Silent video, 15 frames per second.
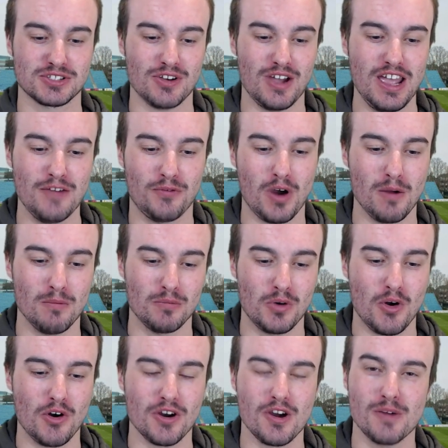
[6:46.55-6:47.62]
So if I'm
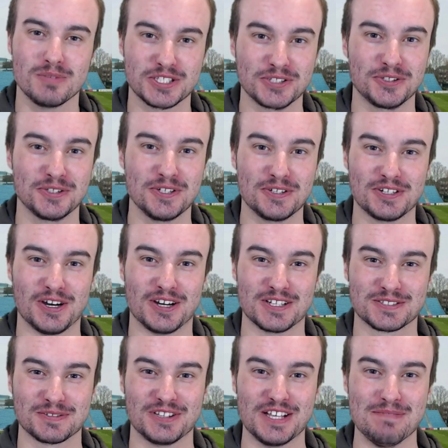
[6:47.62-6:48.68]
wrong, I'm sure you
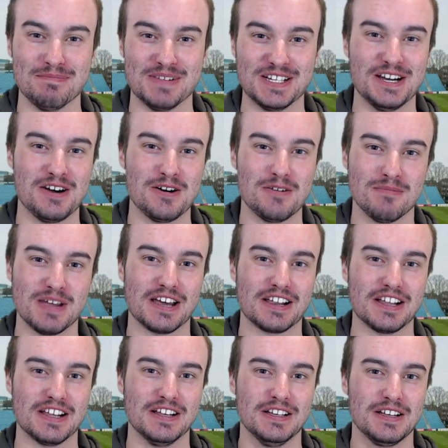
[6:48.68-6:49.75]
guys will let me know
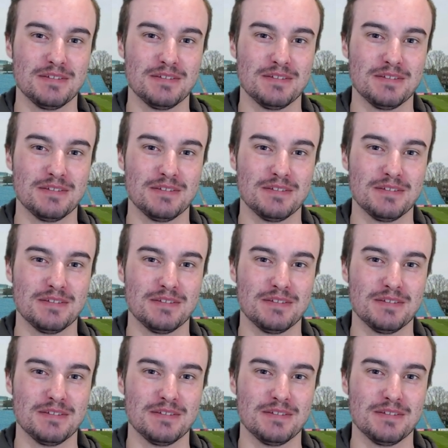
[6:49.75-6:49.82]
about it.